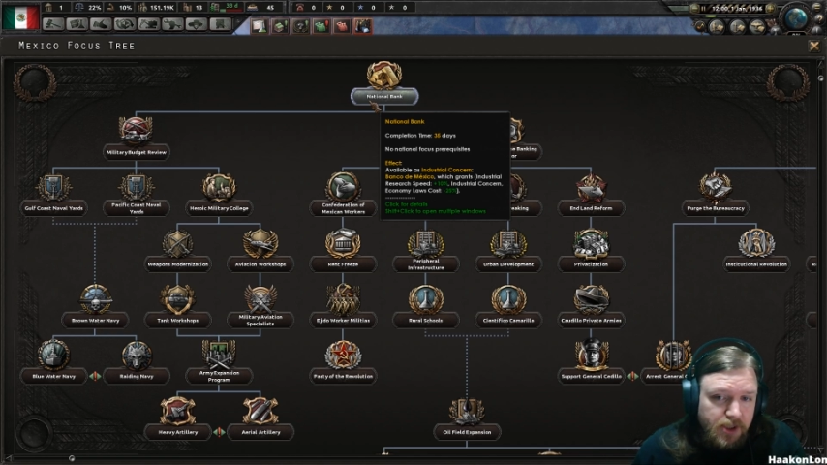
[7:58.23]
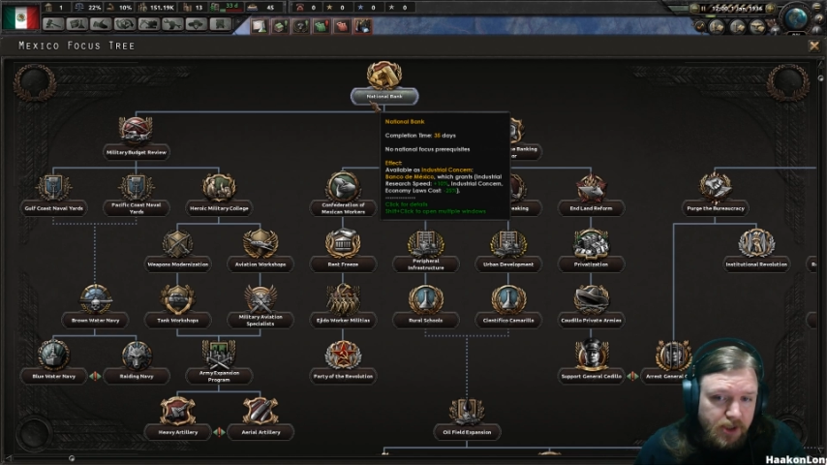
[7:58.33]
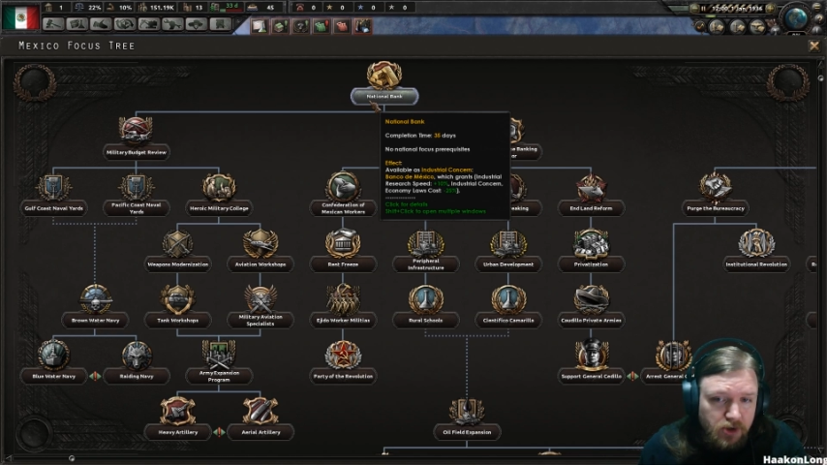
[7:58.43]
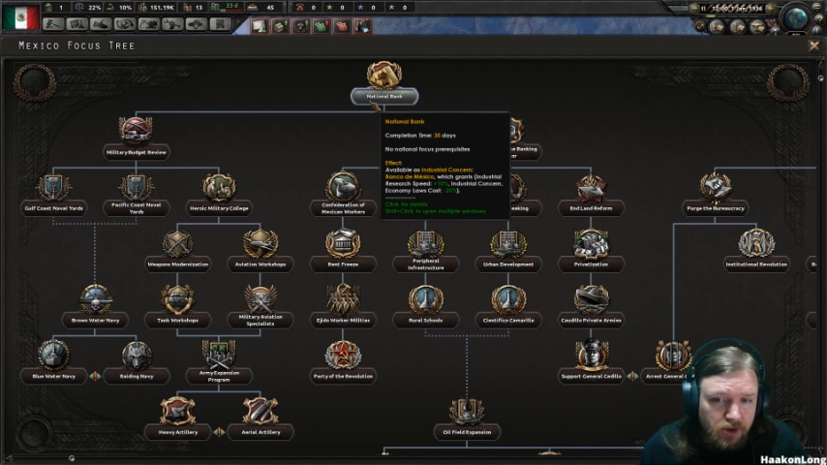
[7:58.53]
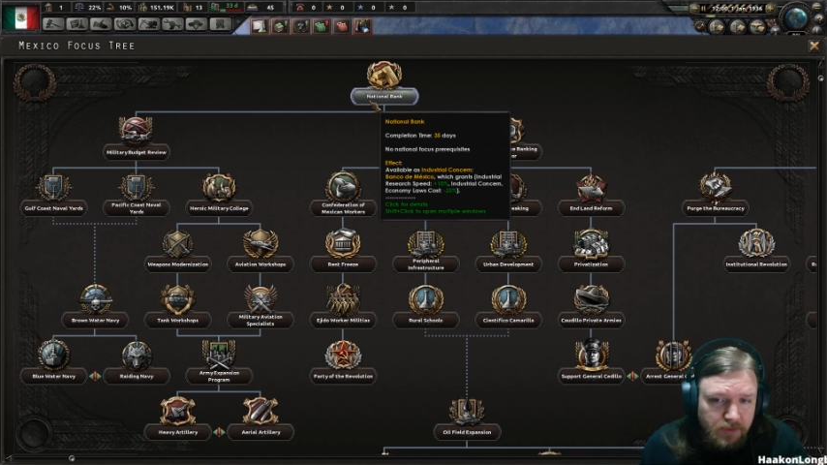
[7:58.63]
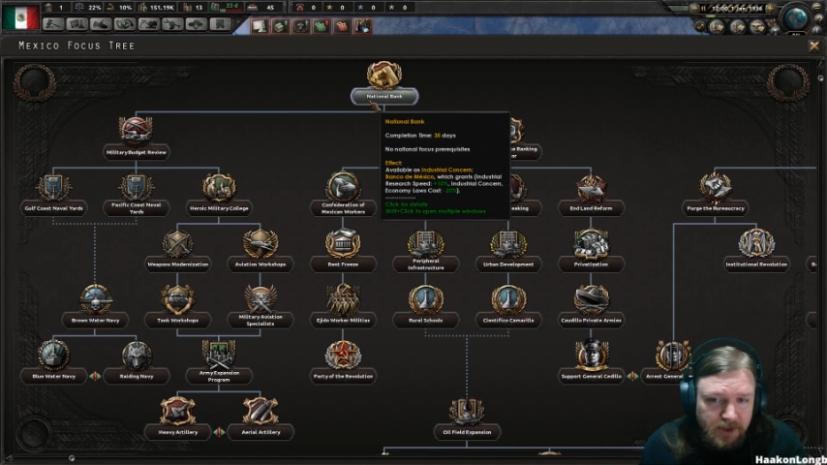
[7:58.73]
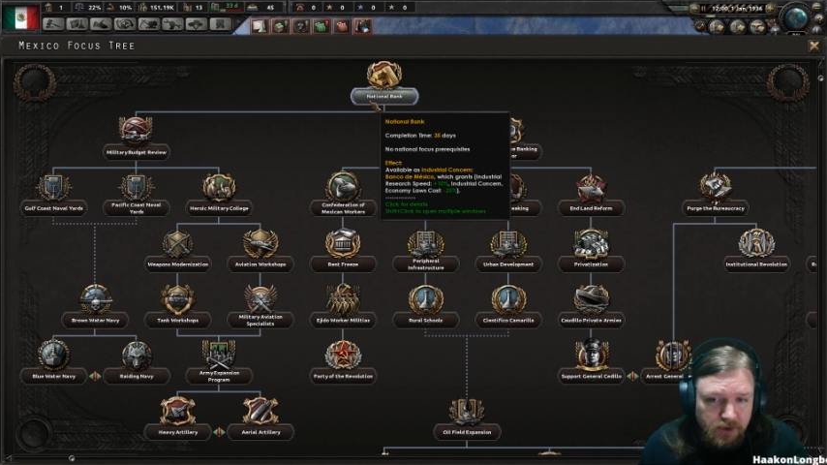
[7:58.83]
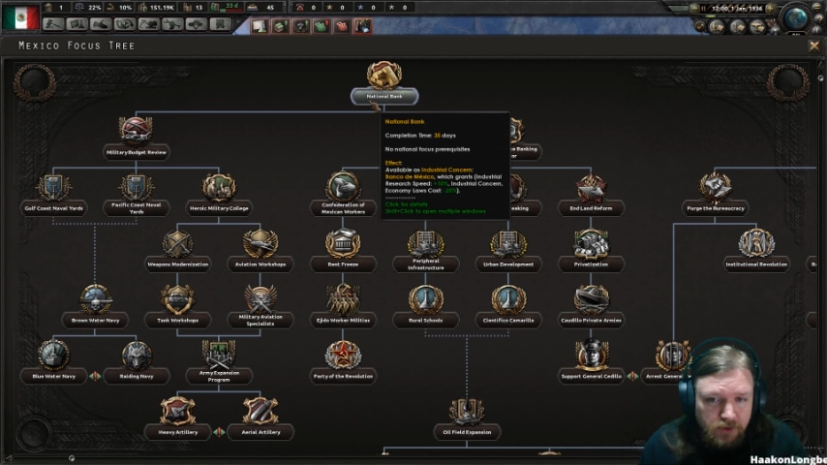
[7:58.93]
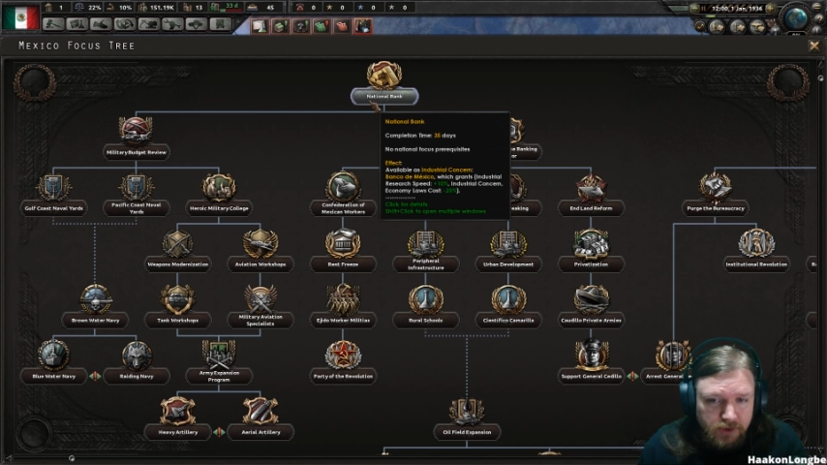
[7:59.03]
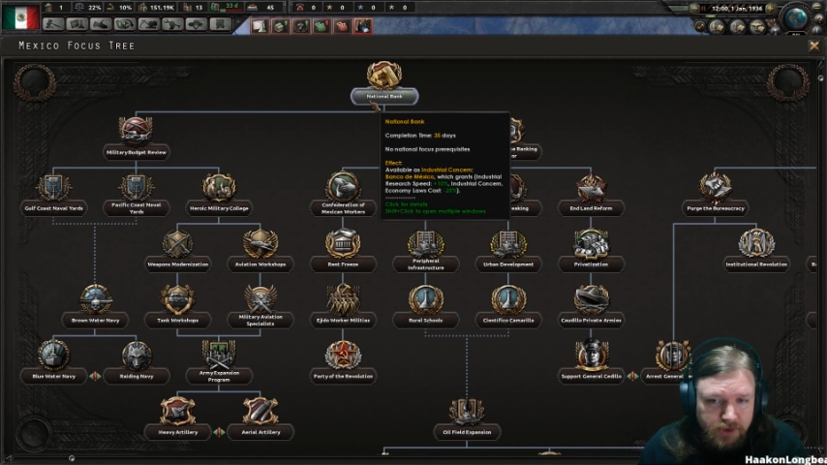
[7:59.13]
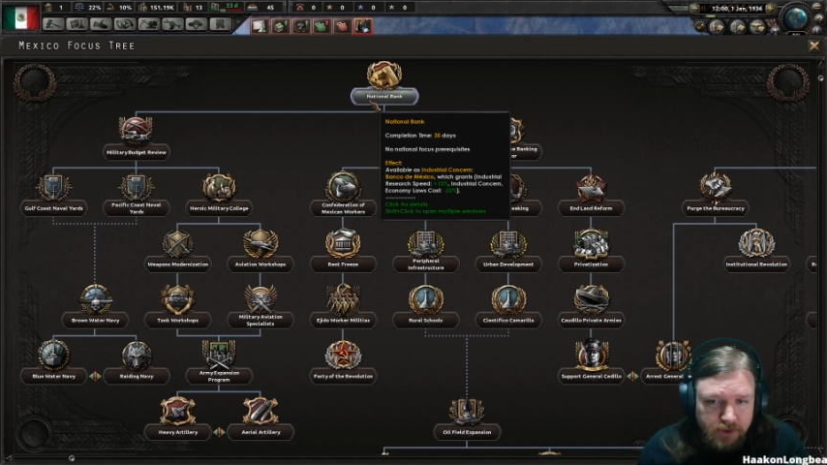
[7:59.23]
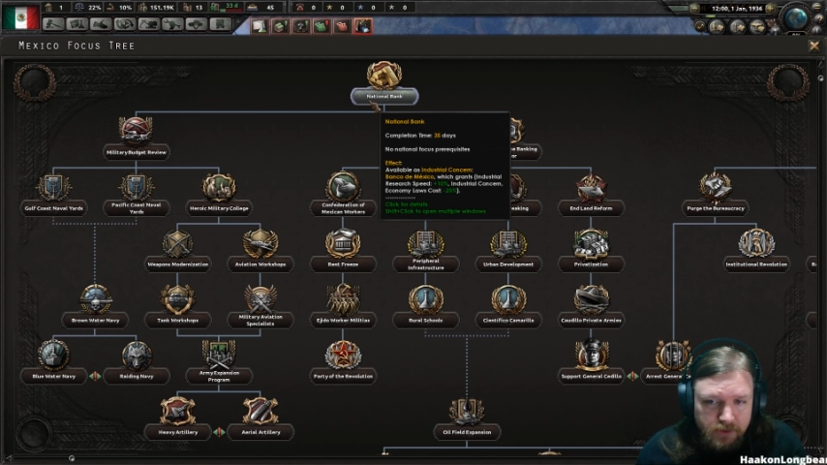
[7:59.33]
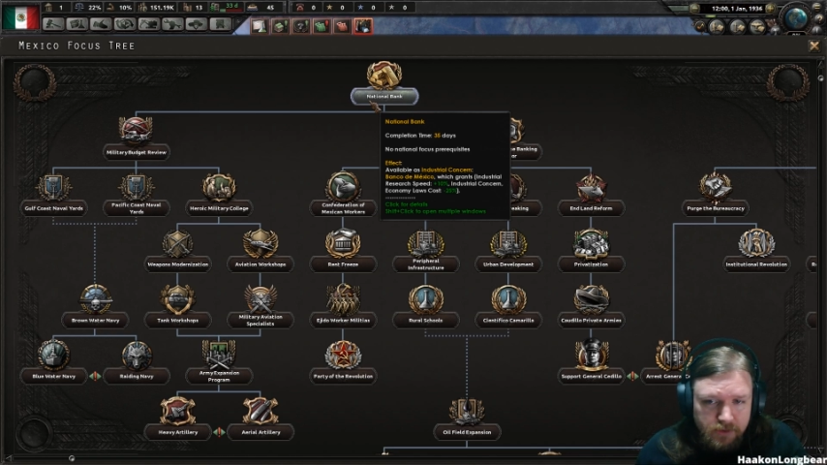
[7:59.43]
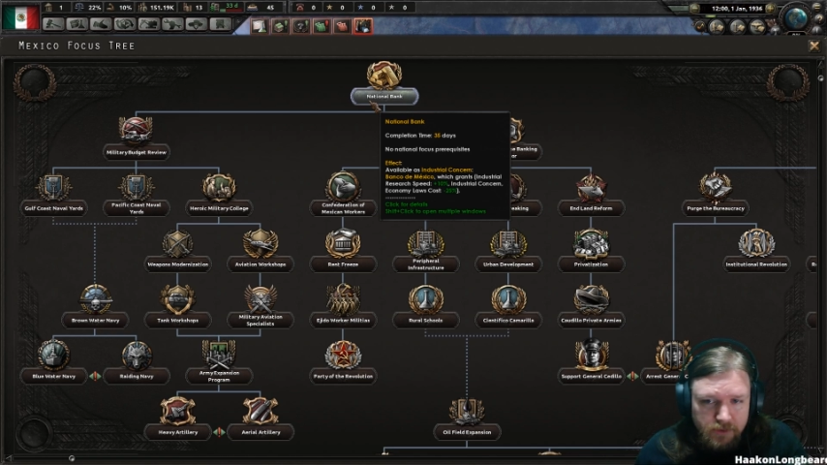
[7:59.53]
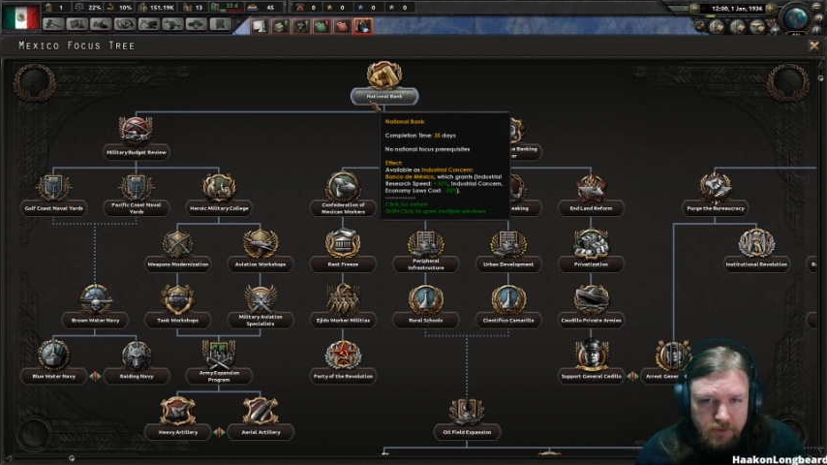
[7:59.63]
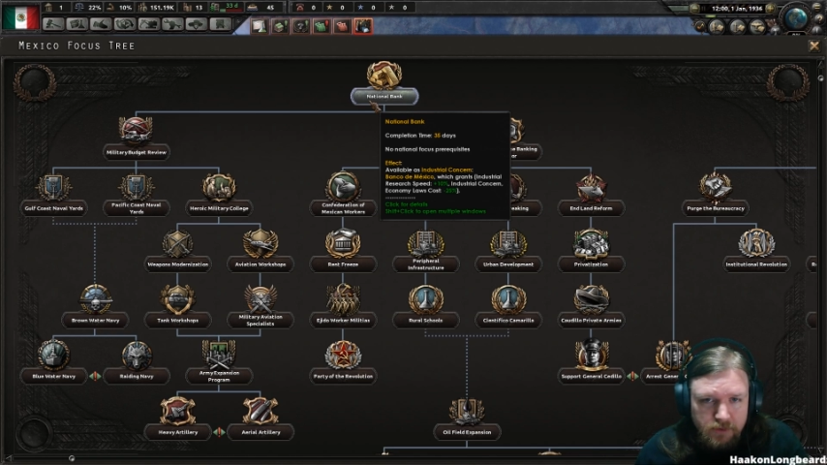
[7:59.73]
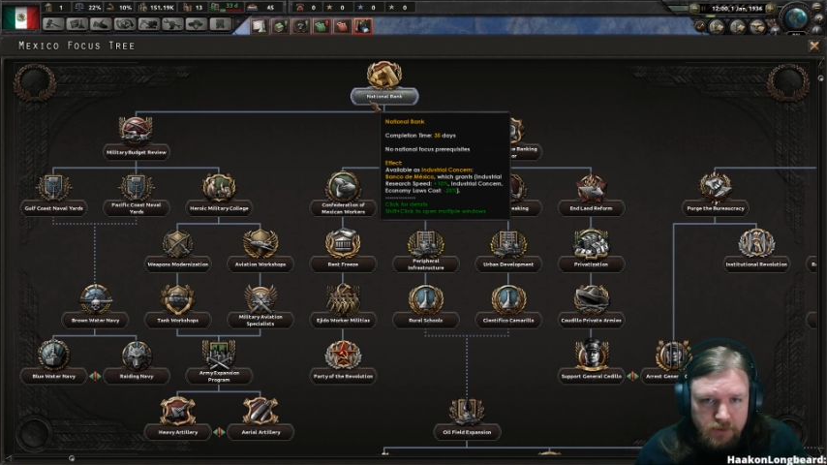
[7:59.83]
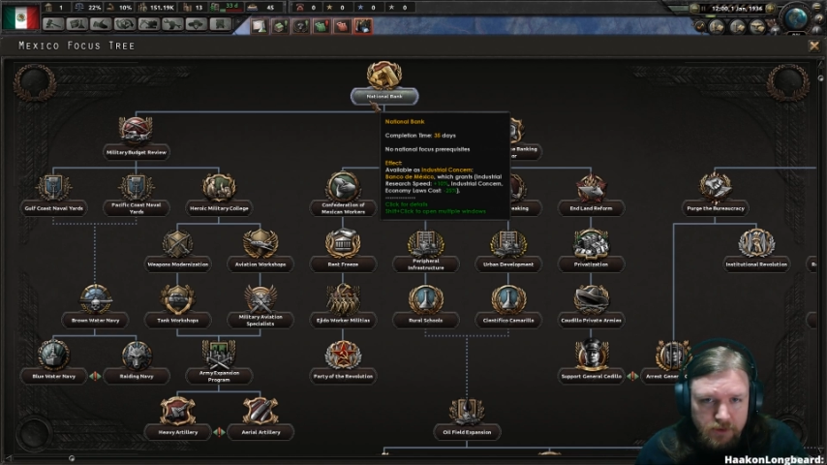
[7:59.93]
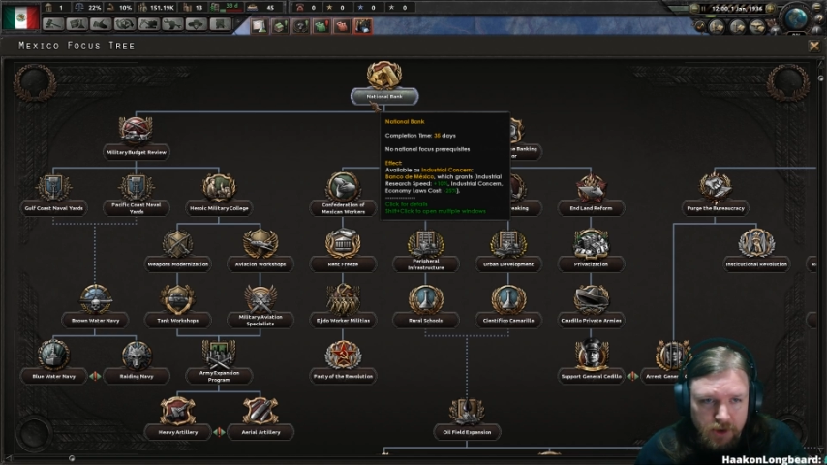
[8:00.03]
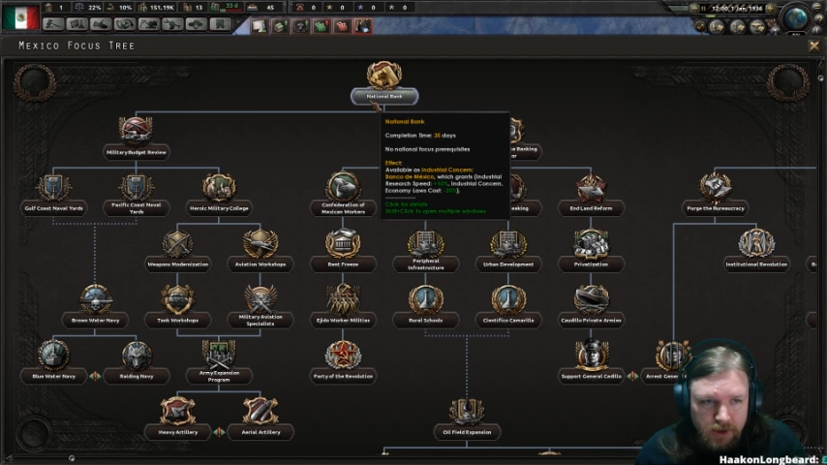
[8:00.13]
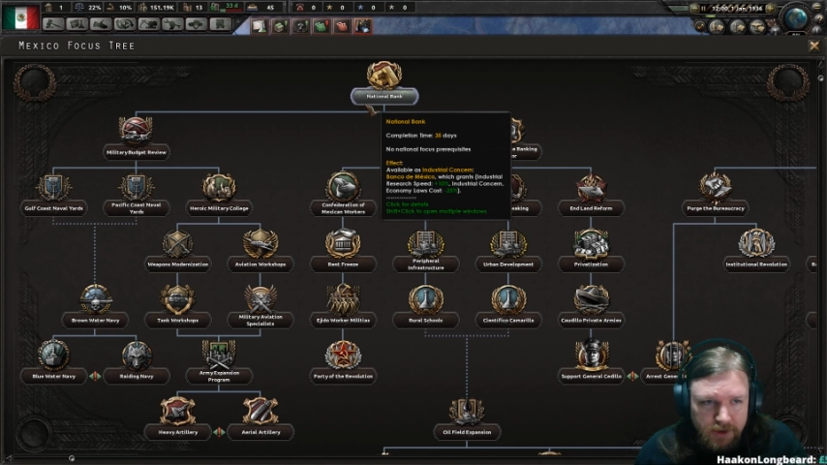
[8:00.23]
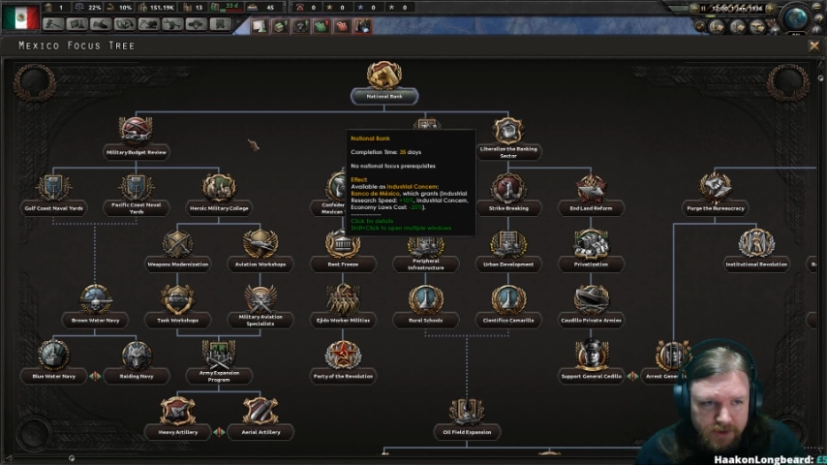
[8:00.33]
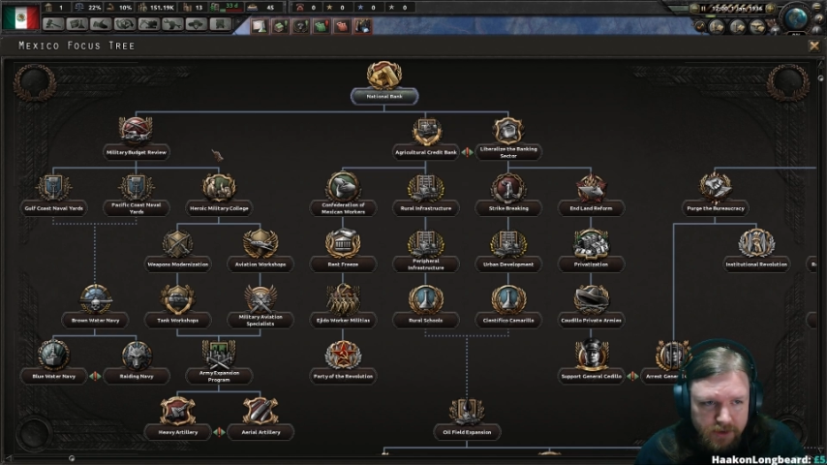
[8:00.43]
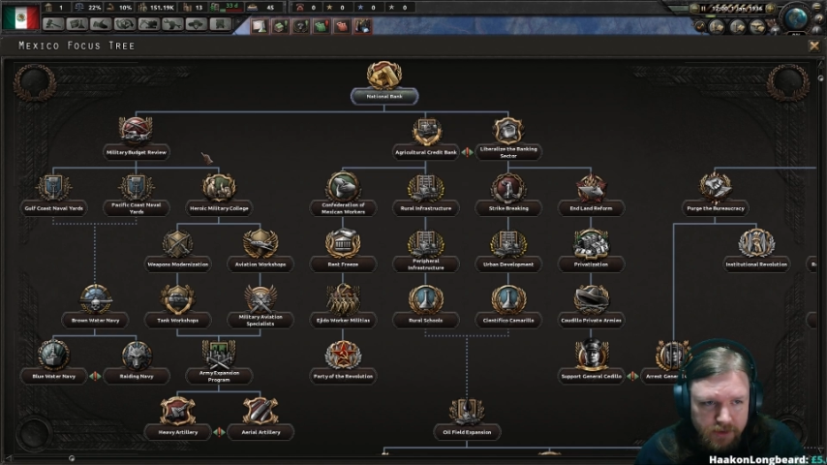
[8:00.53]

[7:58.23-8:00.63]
economy laws cost.